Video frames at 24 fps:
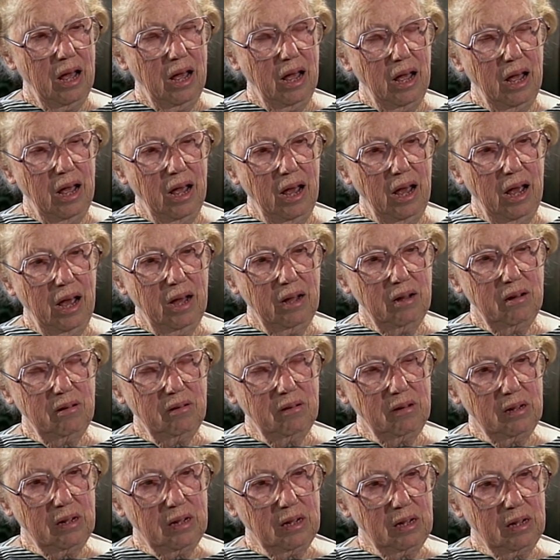And
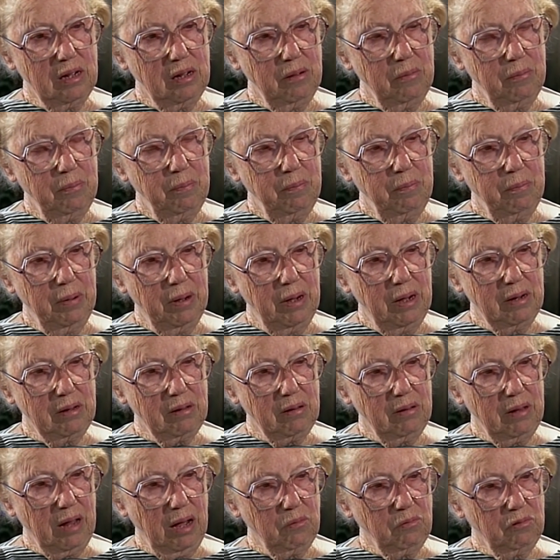but
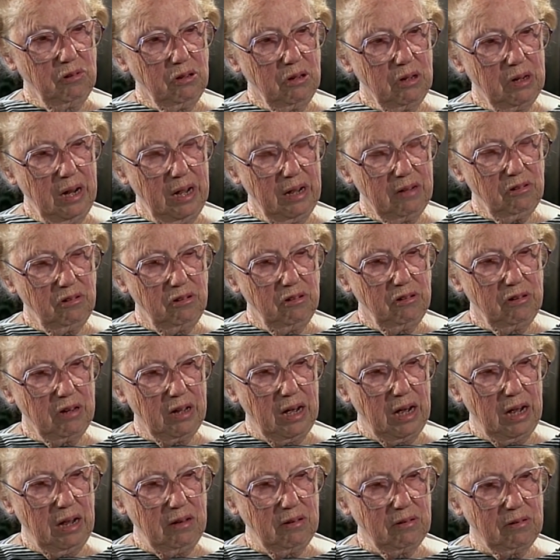that was good
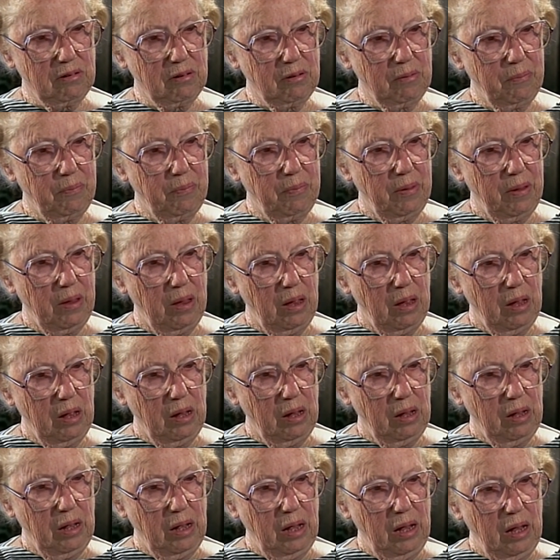exercise.
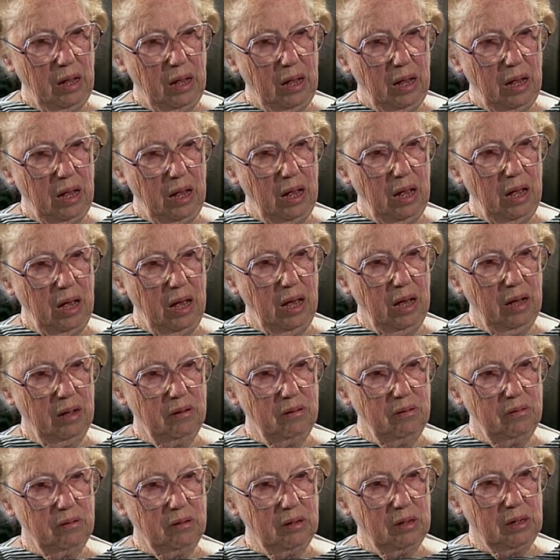
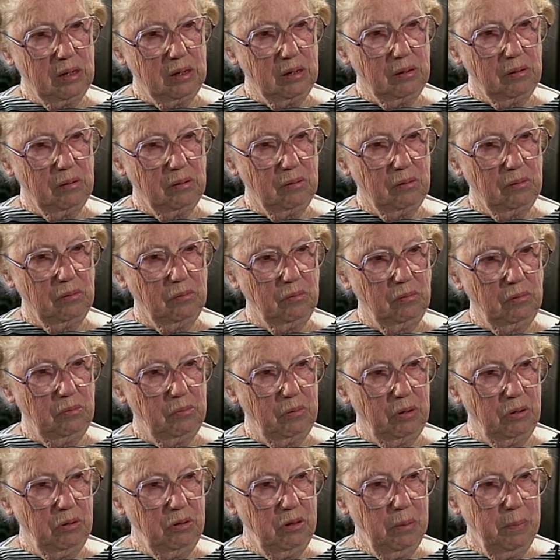And we
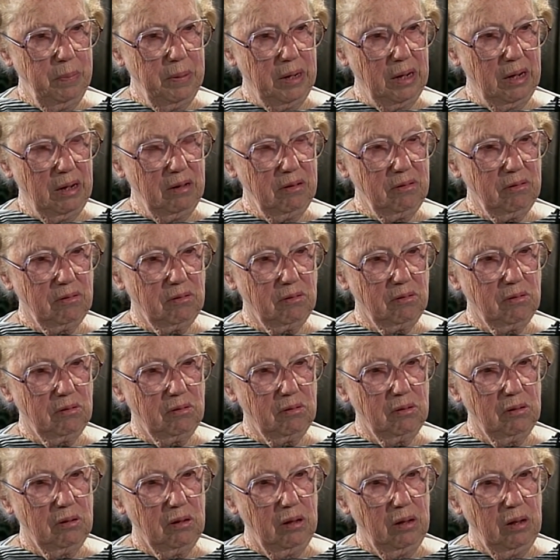rode the
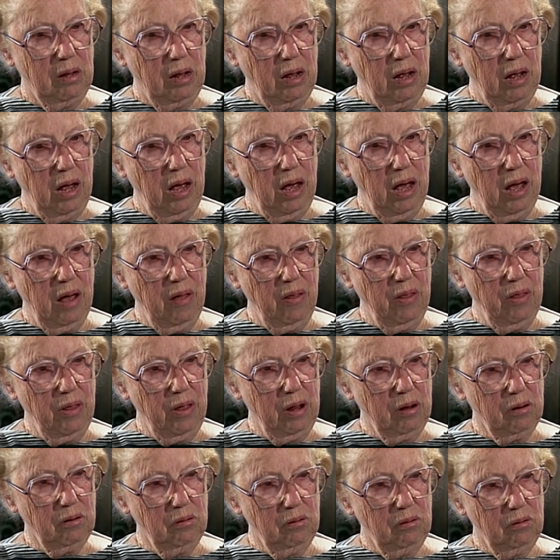bus, and
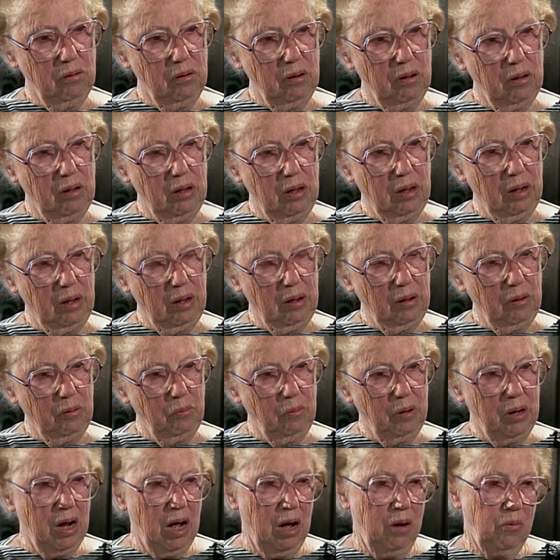then
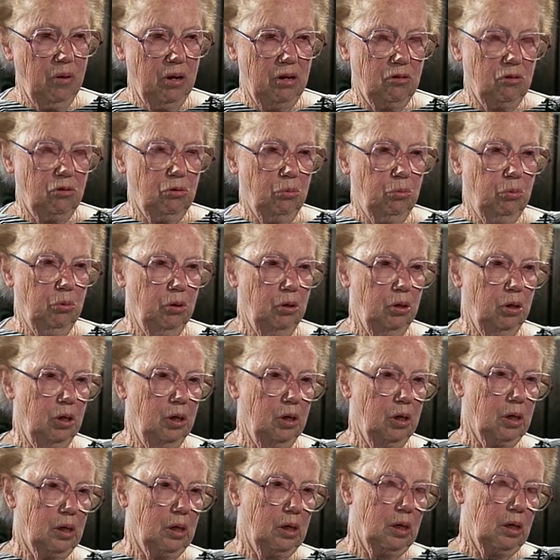when I went to
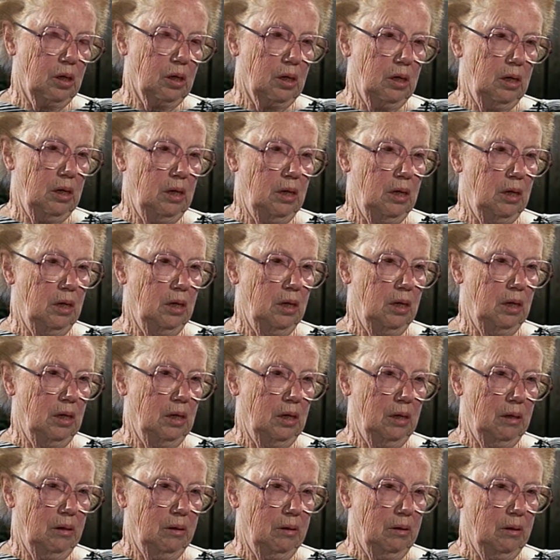work
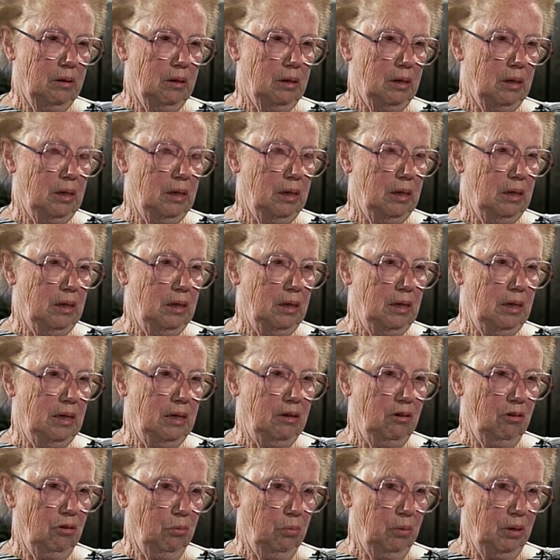as
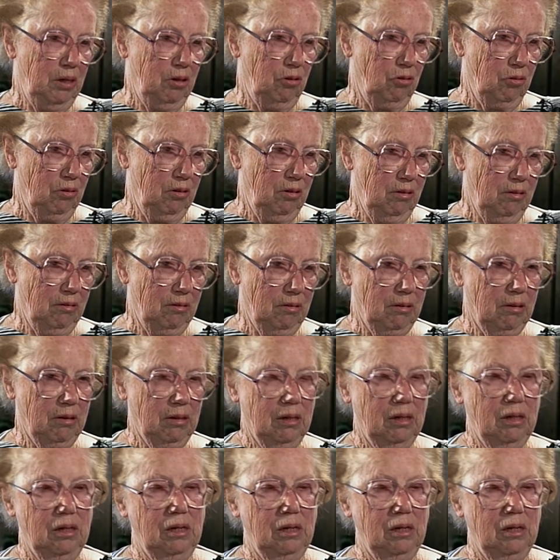a waitress,